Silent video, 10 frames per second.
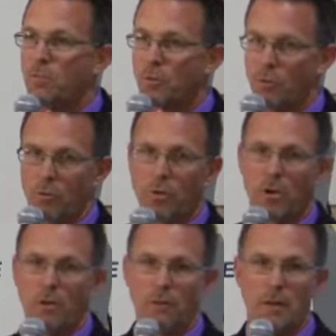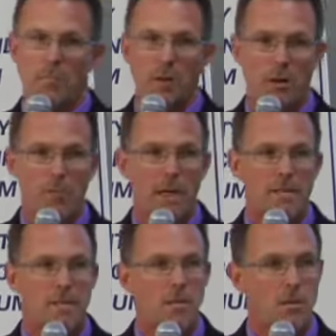protocol that
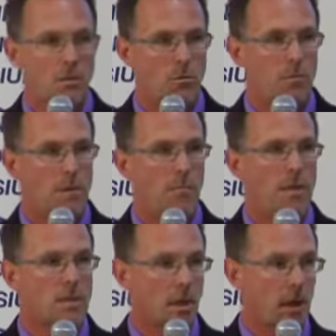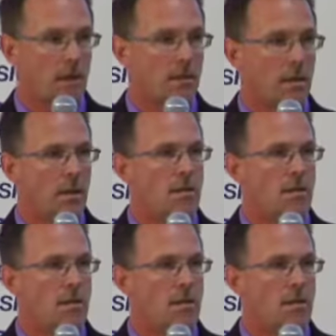paramedics can use and be taught